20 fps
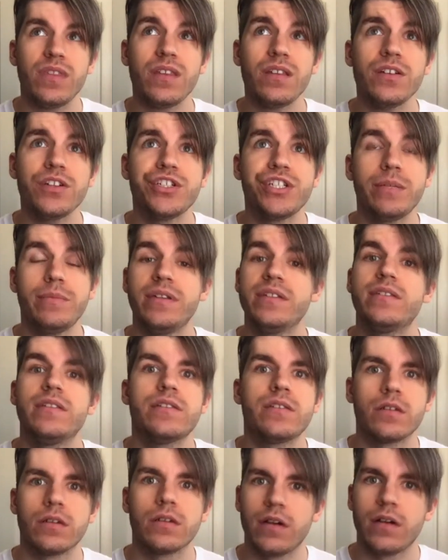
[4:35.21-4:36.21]
she meets this
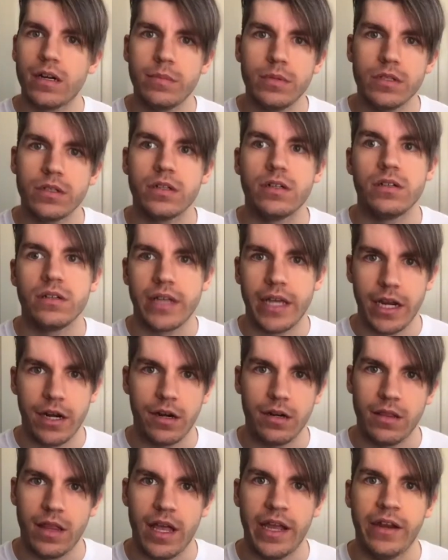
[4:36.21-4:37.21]
incredible girl,
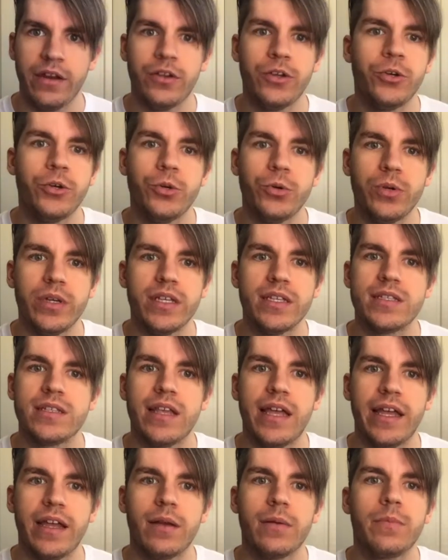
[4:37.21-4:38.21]
Caroline, who is
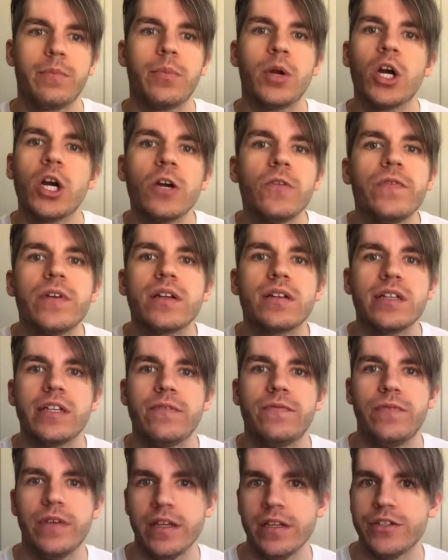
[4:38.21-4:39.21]
like perfectly
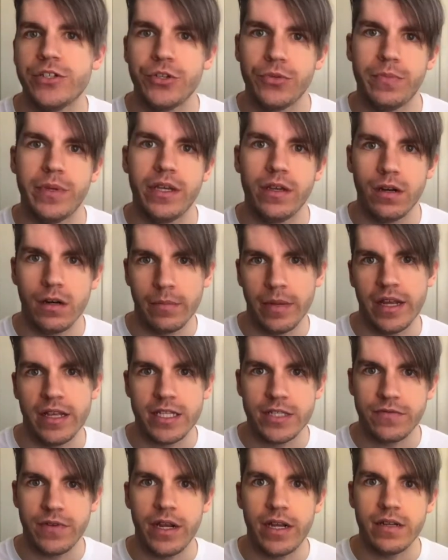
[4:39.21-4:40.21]
fit to be her
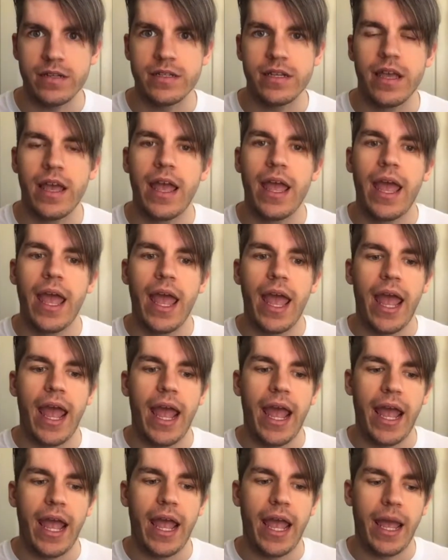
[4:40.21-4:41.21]
best friend.
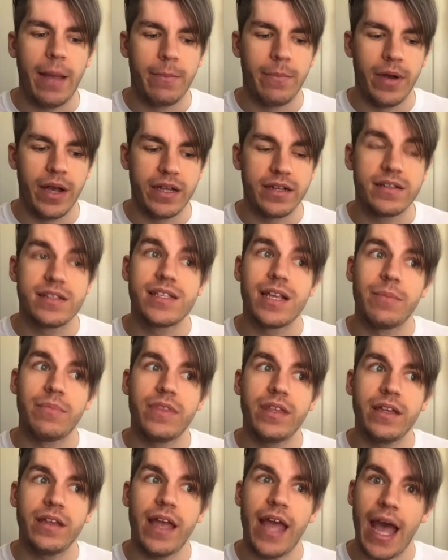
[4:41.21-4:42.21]
But
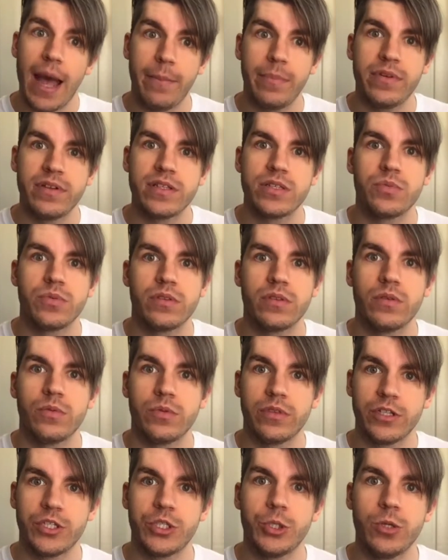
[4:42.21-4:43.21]
something happens when
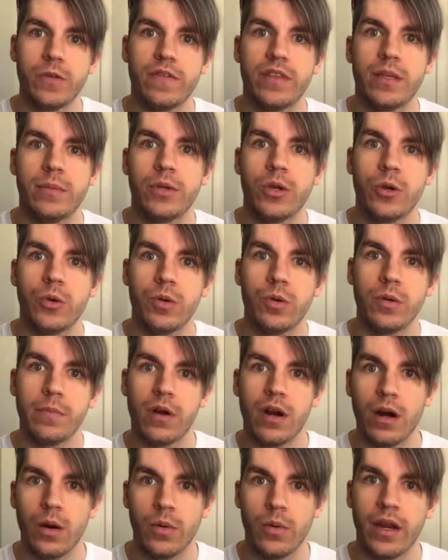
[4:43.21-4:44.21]
the two of them go to a
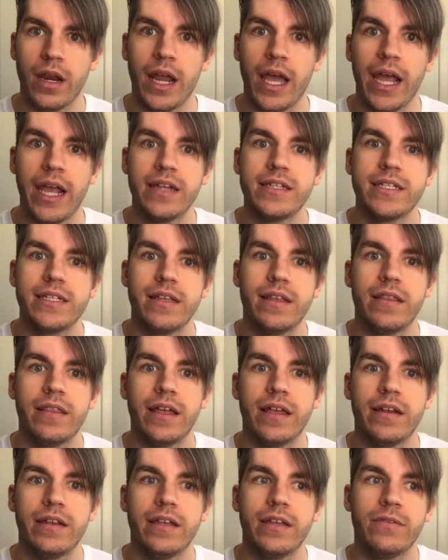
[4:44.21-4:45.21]
bar one night
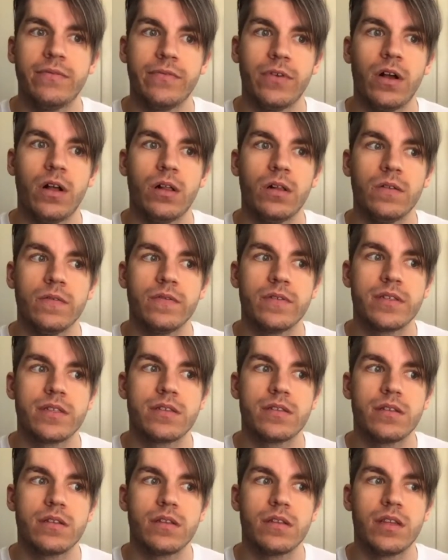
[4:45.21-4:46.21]
that involves
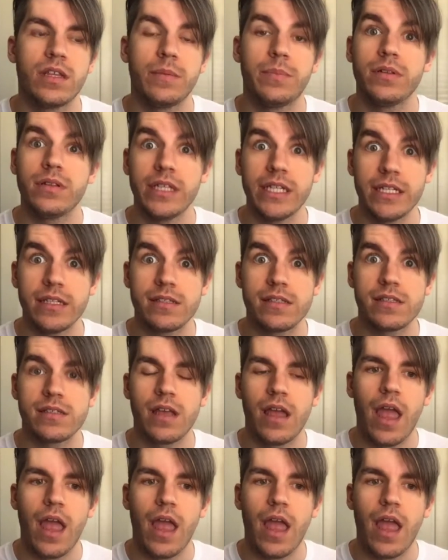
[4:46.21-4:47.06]
the police.